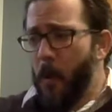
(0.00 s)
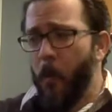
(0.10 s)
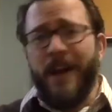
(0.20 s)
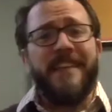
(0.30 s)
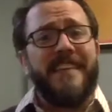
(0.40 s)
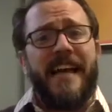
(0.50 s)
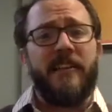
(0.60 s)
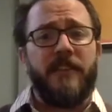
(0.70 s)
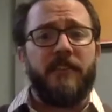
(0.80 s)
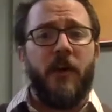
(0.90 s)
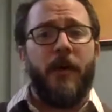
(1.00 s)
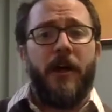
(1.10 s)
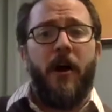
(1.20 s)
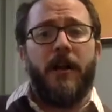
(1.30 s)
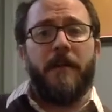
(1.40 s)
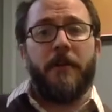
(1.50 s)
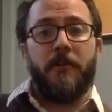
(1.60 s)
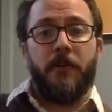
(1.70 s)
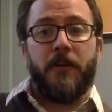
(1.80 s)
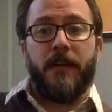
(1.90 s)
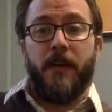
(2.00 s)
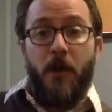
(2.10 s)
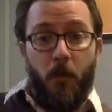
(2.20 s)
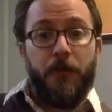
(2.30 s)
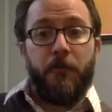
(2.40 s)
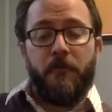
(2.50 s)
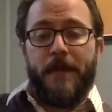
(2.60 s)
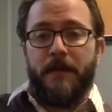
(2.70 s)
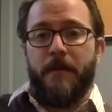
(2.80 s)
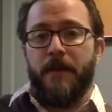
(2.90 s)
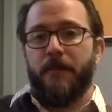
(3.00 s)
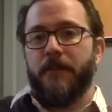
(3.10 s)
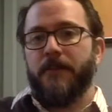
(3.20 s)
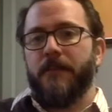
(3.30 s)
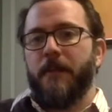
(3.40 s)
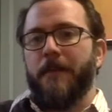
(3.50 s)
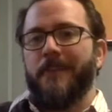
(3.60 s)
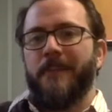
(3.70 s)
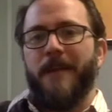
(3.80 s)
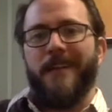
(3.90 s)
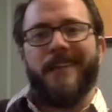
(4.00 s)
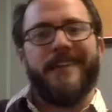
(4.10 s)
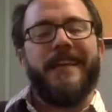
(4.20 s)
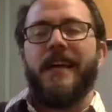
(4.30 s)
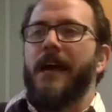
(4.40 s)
what exactly is going on in modernity with respect to metaphysics and epistemology,